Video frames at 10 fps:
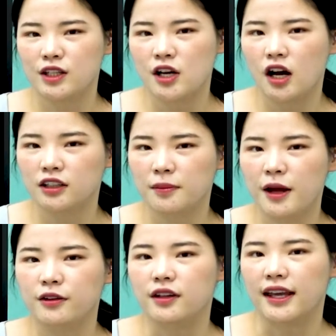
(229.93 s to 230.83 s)
talked
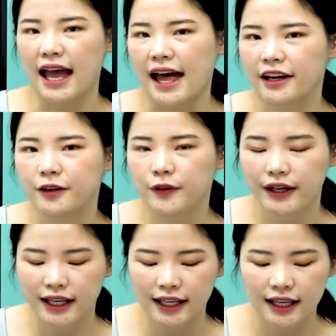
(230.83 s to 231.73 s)
about the
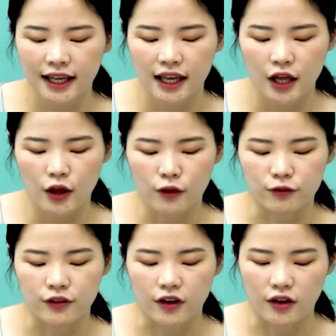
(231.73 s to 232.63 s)
category
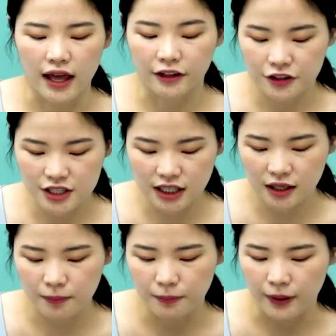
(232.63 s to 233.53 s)
of the energy,